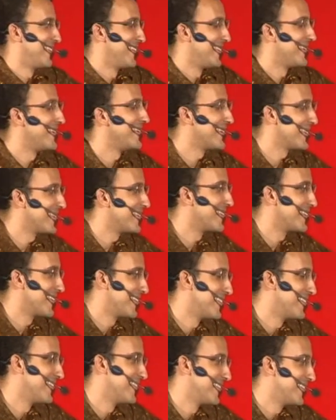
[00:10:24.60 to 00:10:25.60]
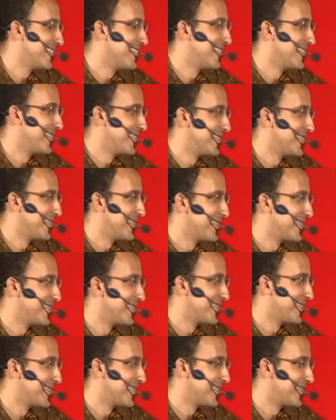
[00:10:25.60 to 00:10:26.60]

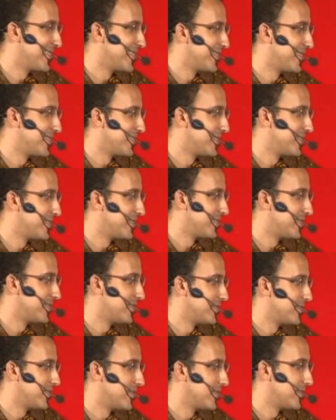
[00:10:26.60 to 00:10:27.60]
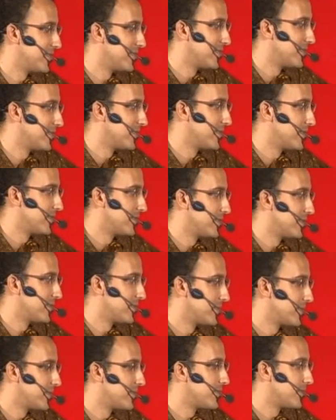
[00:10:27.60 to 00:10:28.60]

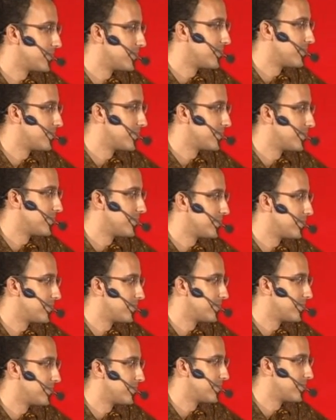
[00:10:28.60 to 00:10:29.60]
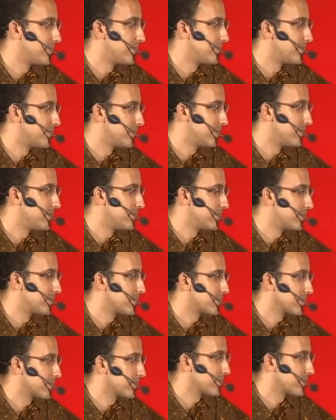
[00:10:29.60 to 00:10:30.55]
(silent)